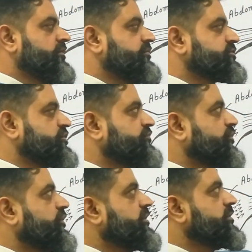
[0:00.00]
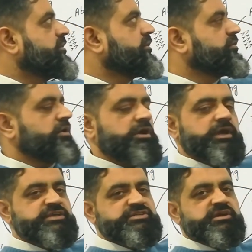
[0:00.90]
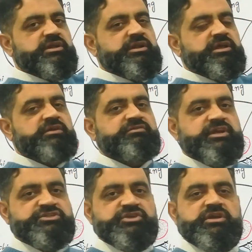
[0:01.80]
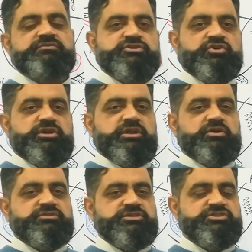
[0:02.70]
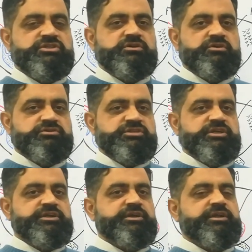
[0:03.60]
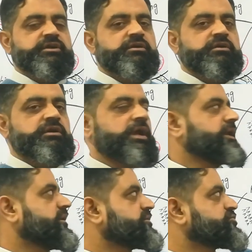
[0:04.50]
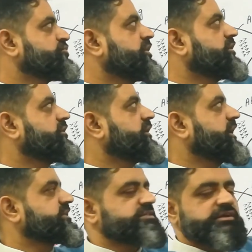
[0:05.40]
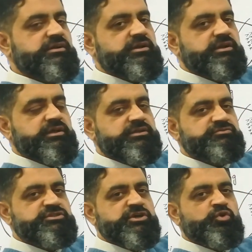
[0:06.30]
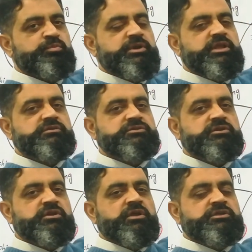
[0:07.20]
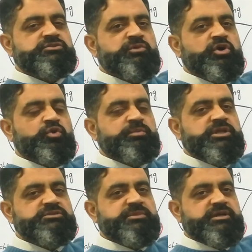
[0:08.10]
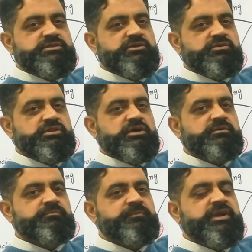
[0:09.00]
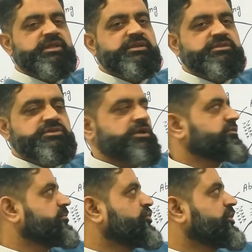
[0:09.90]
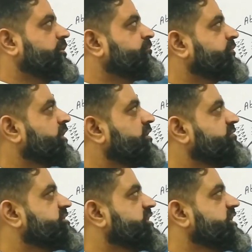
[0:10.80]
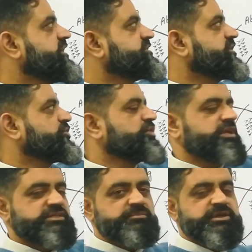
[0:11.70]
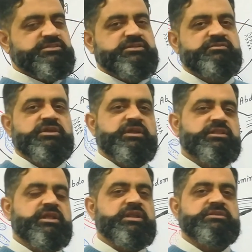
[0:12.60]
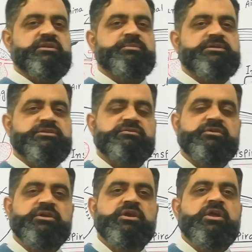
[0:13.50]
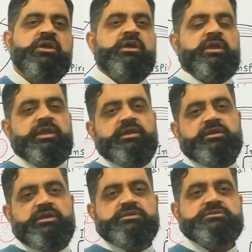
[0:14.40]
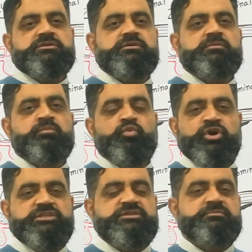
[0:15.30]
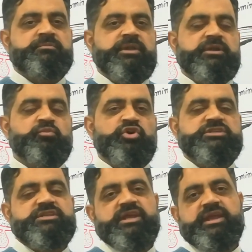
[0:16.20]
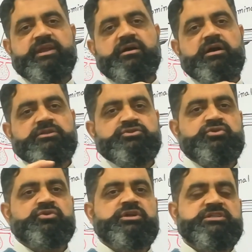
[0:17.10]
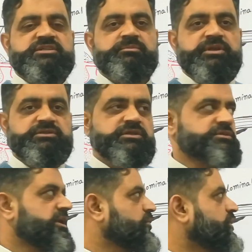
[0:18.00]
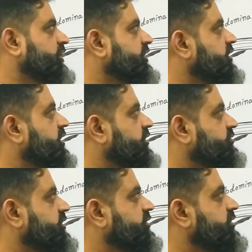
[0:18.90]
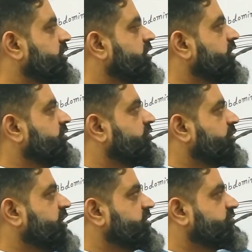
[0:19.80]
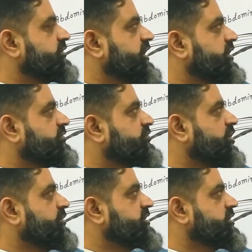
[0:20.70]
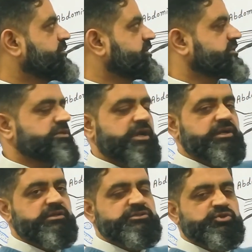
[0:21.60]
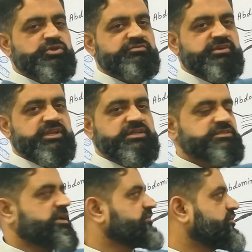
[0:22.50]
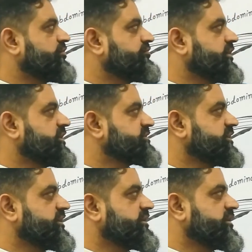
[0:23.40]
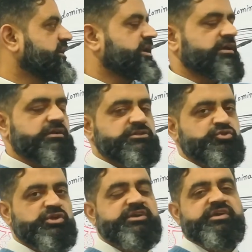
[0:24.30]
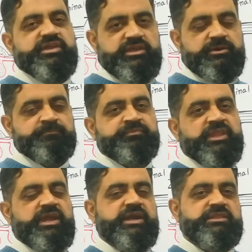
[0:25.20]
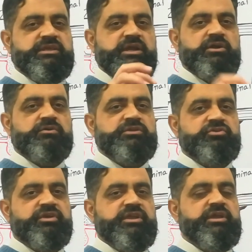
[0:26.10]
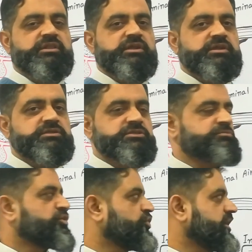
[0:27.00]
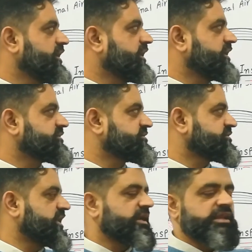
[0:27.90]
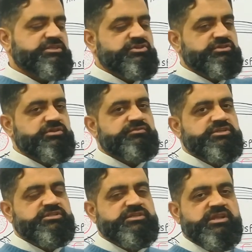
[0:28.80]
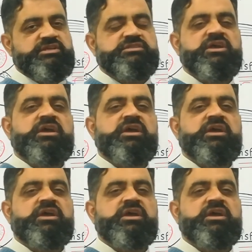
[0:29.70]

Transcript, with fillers: First of all, uh, external air, fresh air which contain oxygen, oxygenated air enters to the external nares which are openings, small openings present on the anterior side of the body which leads into nasal passageway. In the nasal passageway, air is uh, moist, made moist and also its temperature is regulated after from air from nasal passage enters into the pharynx and from pharynx air, air enters into the trachea. At the end of the trachea there is a small air-like sac-like structure which is syrinx